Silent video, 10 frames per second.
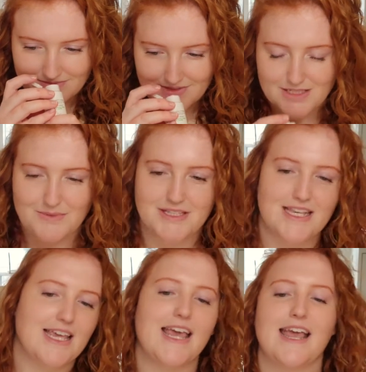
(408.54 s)
smells
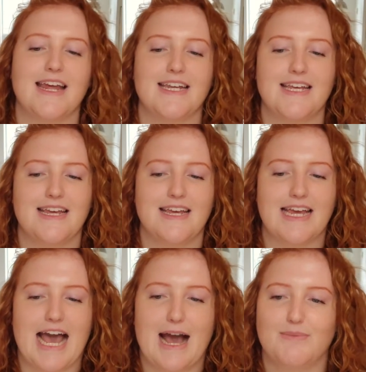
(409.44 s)
like candy,
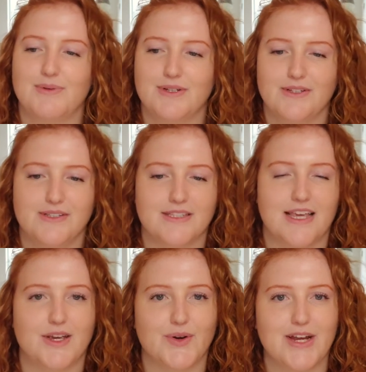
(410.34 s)
apples,
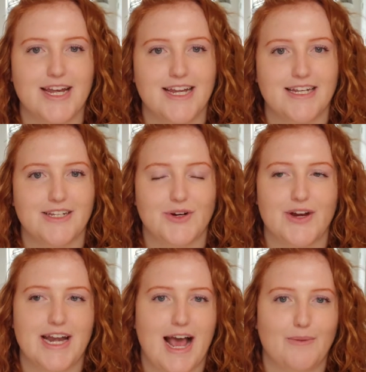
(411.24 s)
like
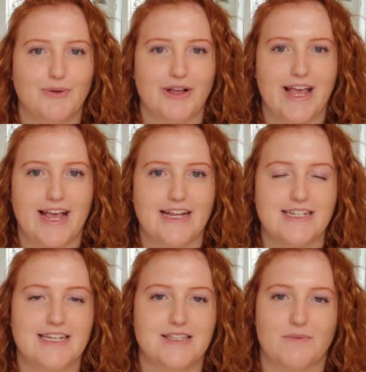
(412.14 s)
green apple
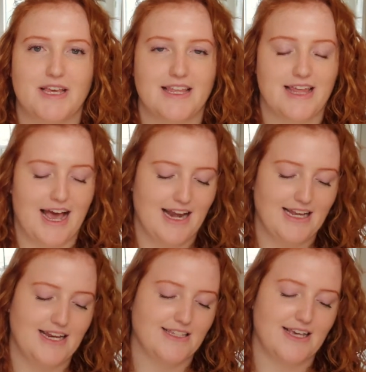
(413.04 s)
candy, something like that.
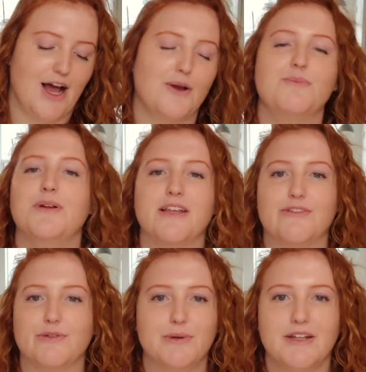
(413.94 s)
It is
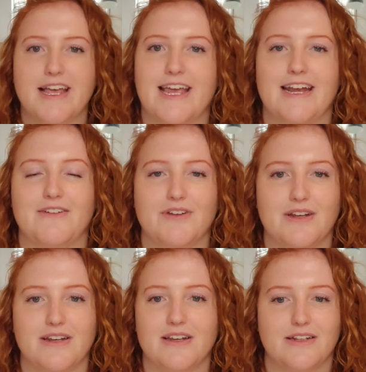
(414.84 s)
unbelievable. I can't
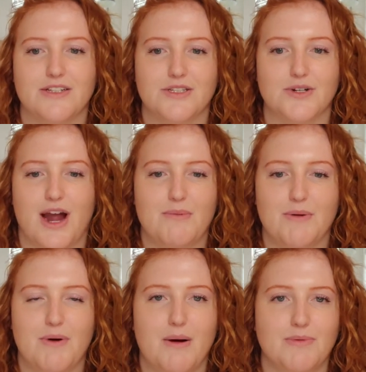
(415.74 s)
even describe
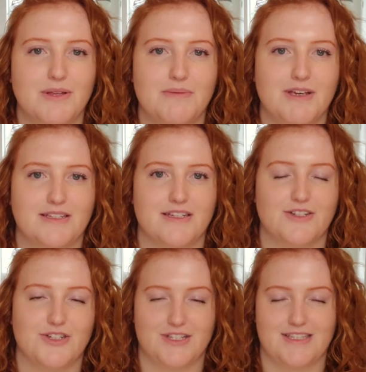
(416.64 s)
it properly because it
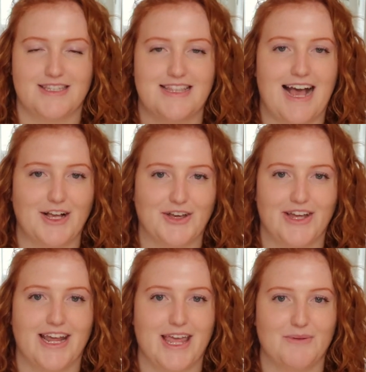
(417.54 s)
is just that
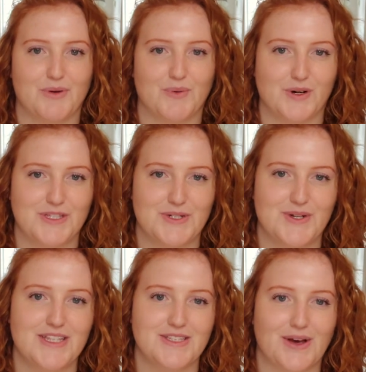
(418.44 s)
good. I can't put words to
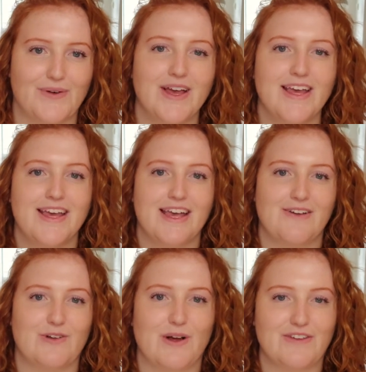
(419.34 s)
it. So if
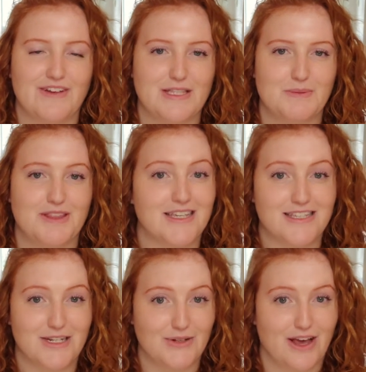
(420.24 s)
you're on the fence with this
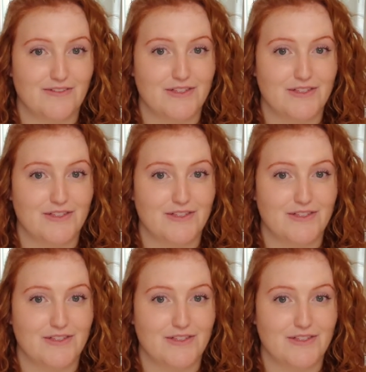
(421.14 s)
and you love